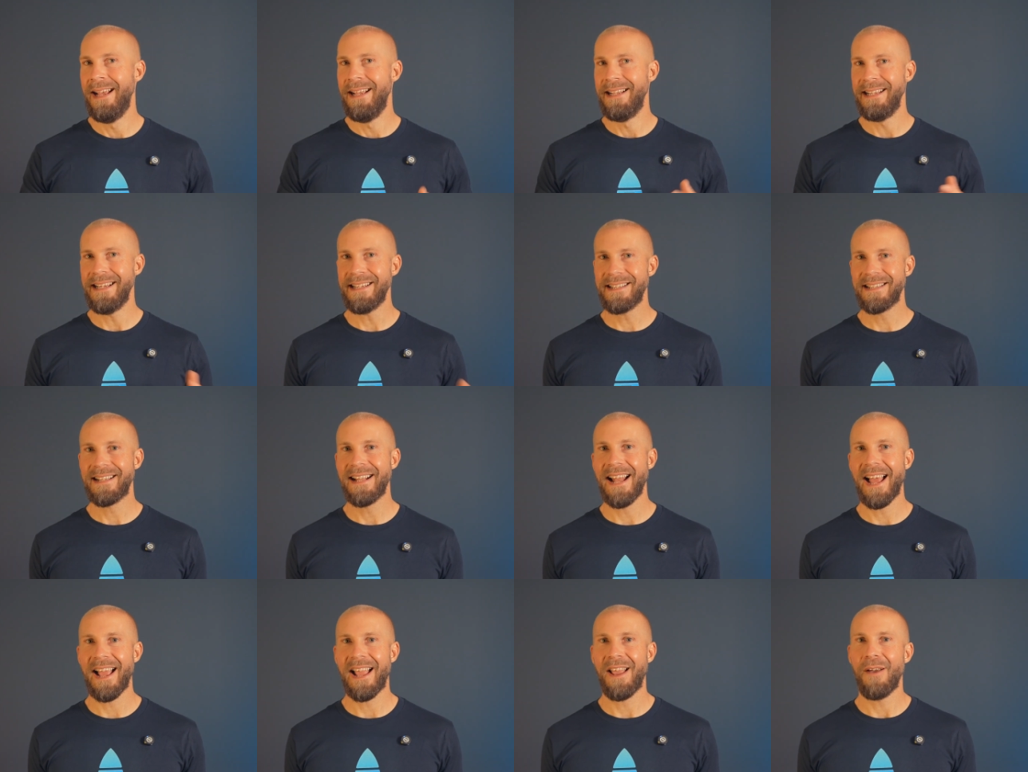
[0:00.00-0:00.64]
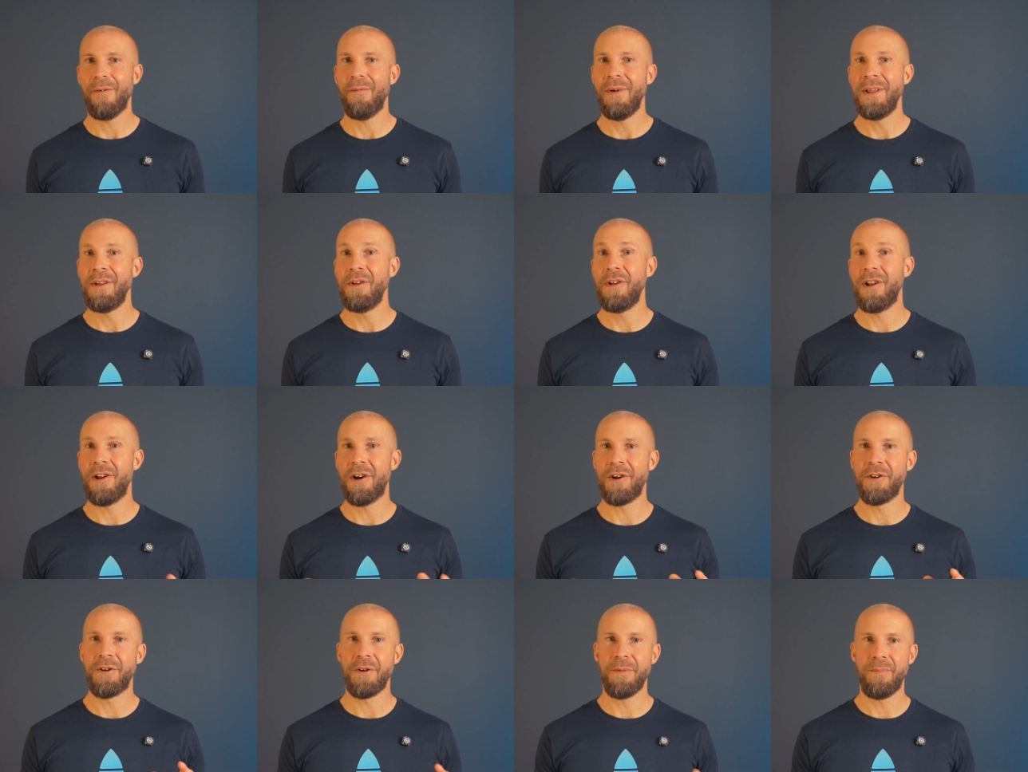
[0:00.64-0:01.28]
Just like when you
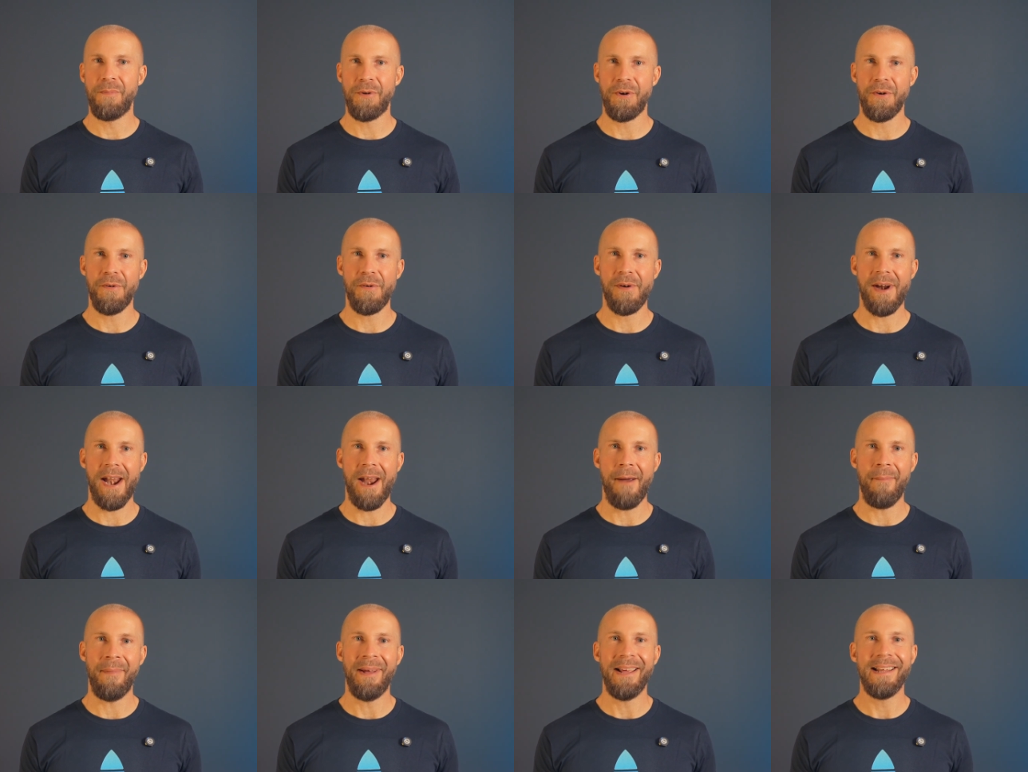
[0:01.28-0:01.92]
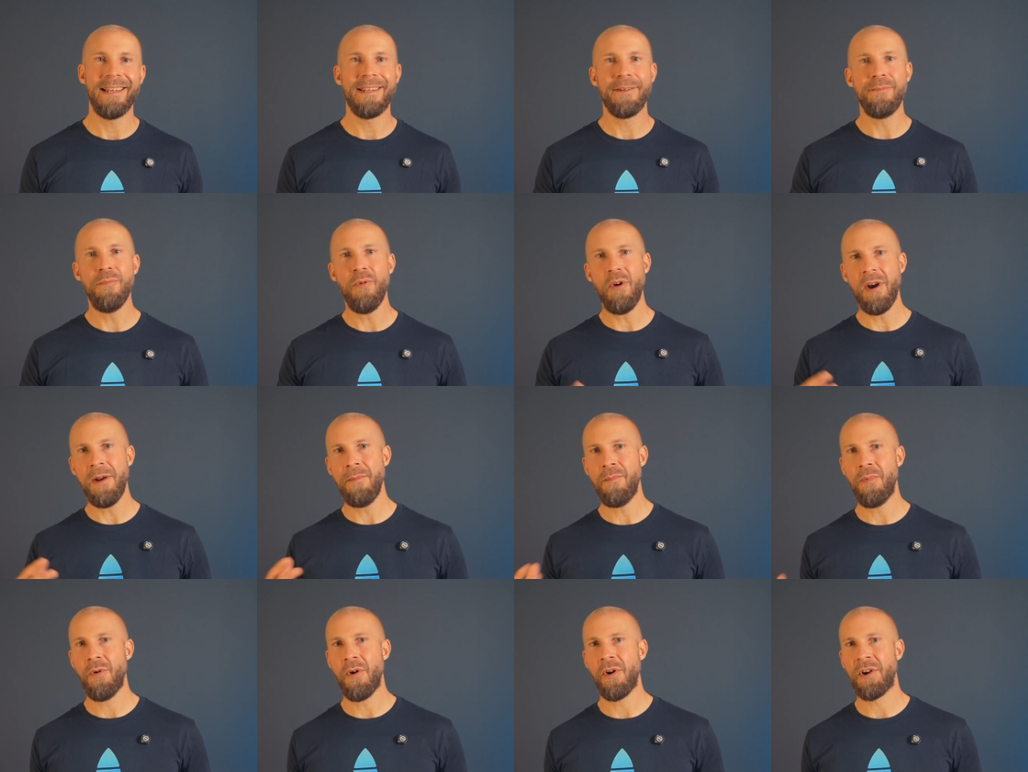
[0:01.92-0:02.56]
learn to program, it's more
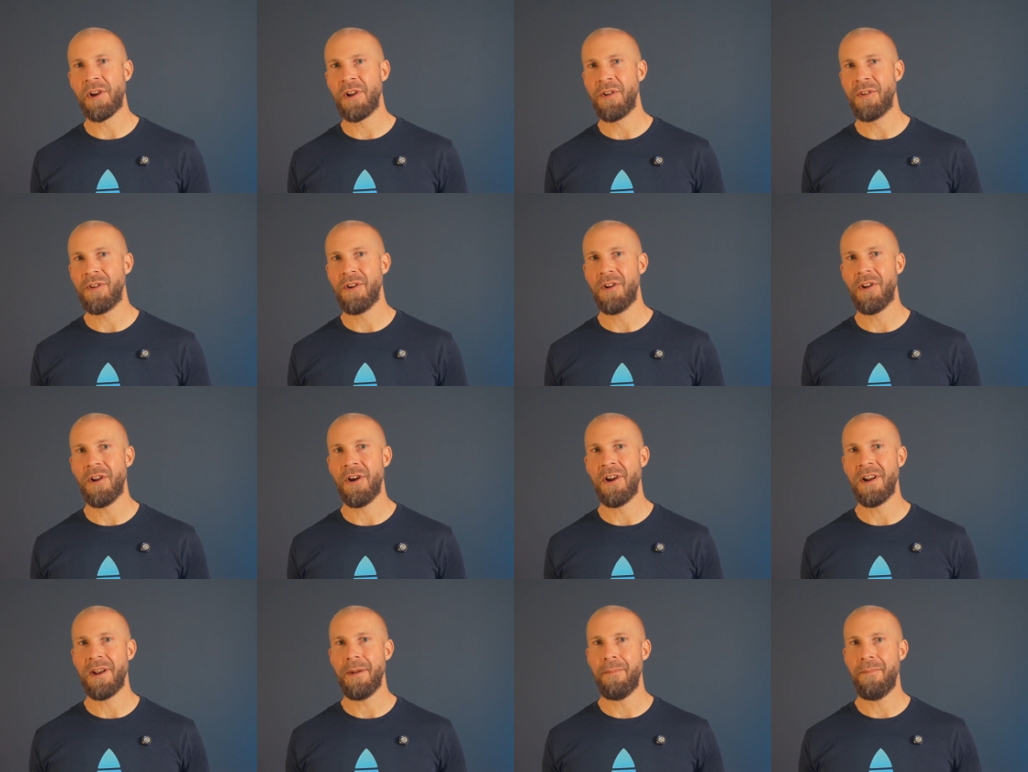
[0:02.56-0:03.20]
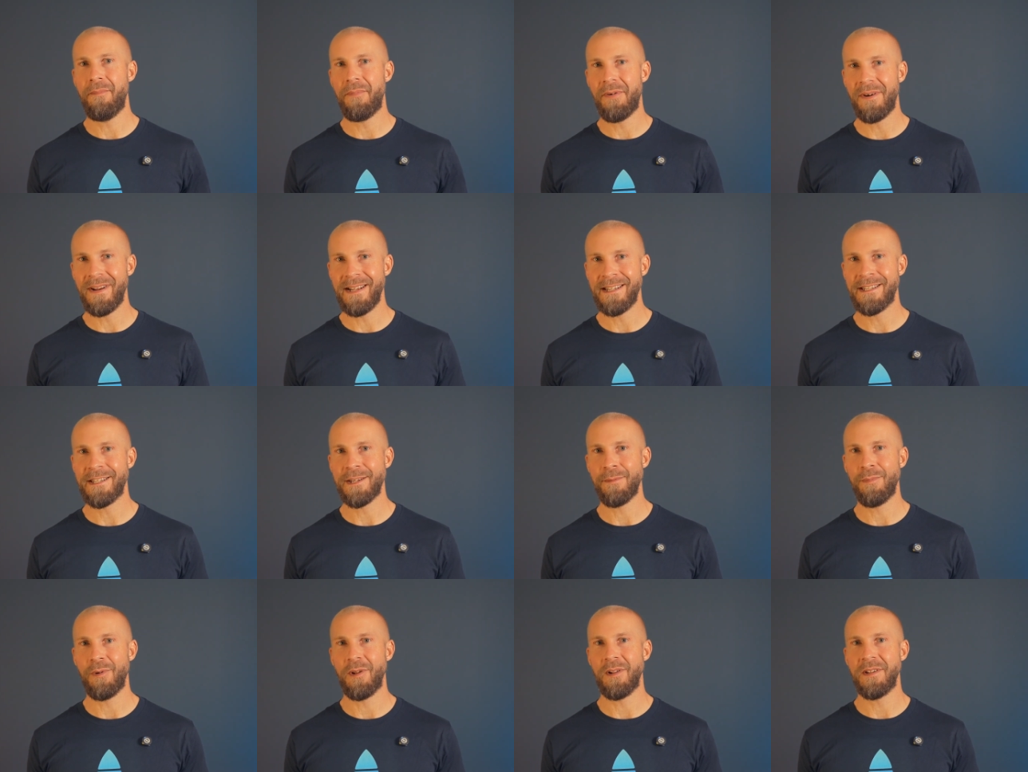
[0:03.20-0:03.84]
important to learn the
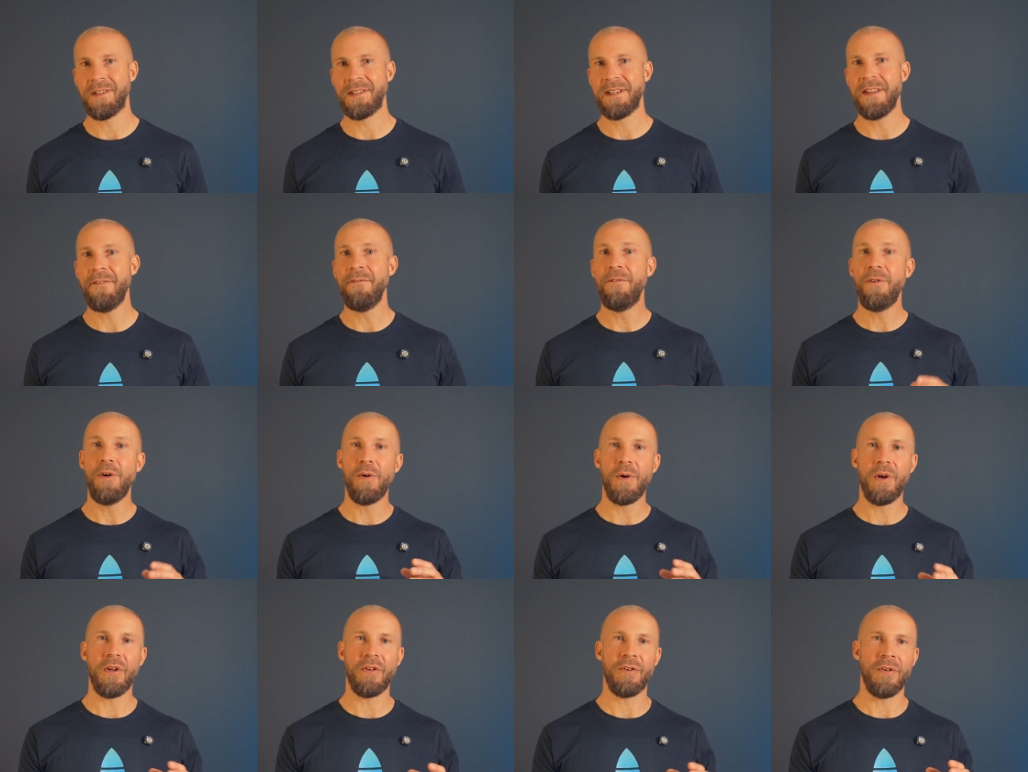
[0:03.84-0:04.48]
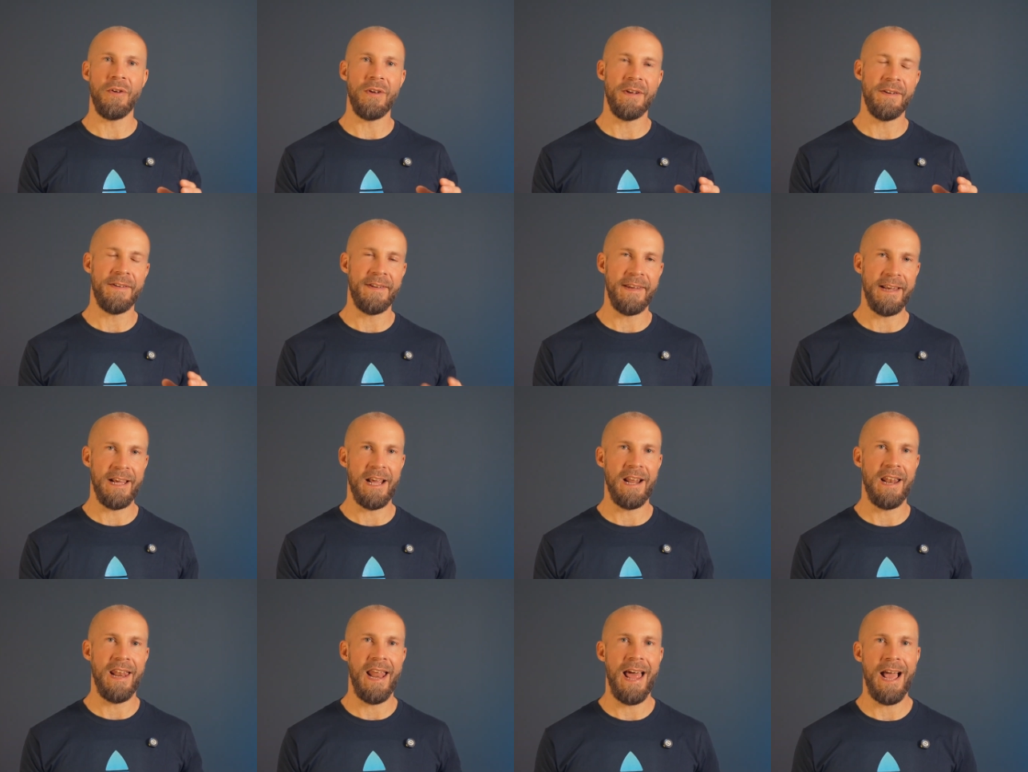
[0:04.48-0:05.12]
principles than focus on a
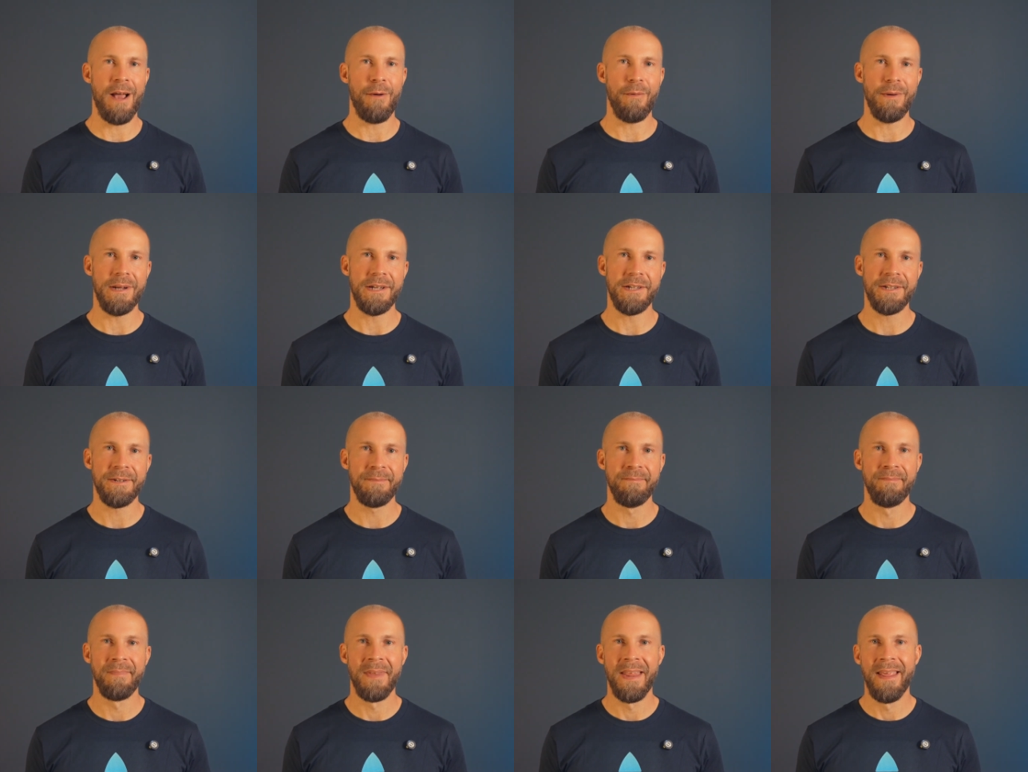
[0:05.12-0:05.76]
single language.